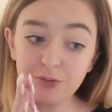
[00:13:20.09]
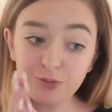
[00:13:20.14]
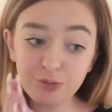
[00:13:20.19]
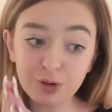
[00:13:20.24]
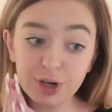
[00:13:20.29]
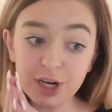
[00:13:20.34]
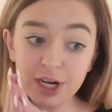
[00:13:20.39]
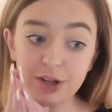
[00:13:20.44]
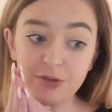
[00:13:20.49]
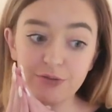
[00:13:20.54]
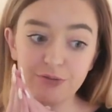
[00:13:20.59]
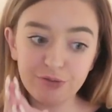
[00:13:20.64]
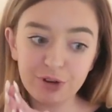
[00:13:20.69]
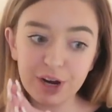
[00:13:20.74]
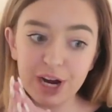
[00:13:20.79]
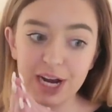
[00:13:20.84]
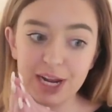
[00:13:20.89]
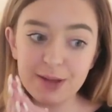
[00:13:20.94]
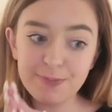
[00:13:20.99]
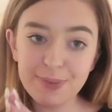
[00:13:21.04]
really,
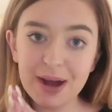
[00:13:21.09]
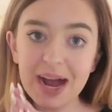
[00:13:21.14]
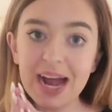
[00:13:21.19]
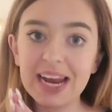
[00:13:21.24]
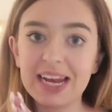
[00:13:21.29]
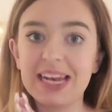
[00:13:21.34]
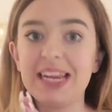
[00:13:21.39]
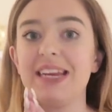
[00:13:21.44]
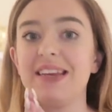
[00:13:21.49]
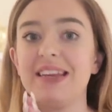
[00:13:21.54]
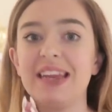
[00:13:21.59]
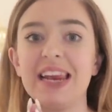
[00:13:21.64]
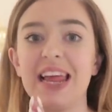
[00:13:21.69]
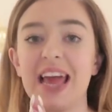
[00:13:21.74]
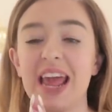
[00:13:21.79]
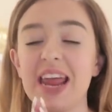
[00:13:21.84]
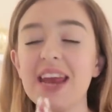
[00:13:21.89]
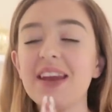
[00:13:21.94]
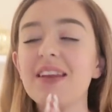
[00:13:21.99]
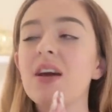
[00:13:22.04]
really badly
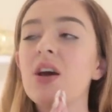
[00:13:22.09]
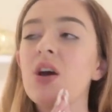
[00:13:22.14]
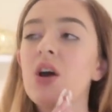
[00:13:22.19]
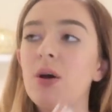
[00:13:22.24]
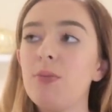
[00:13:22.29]
delayed.